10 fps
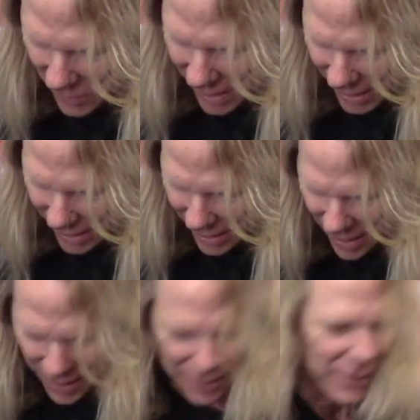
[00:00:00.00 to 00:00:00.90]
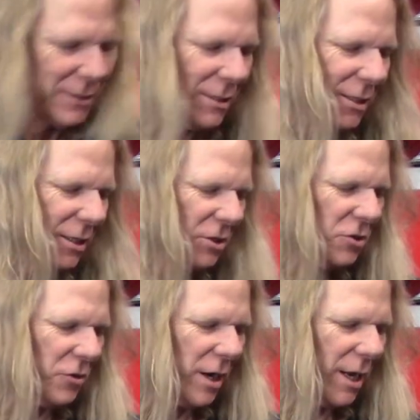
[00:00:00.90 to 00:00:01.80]
the
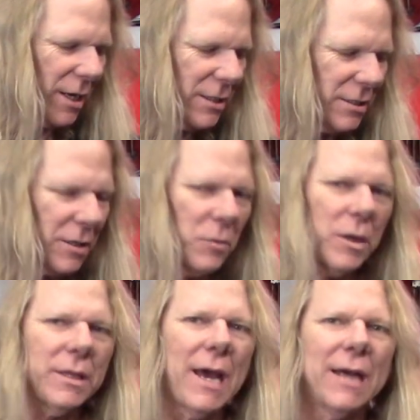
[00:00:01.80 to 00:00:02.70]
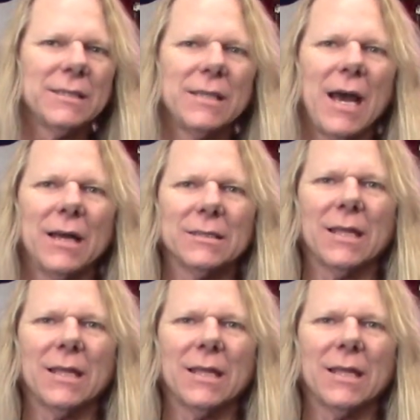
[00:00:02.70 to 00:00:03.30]
sixth string and see what that sounds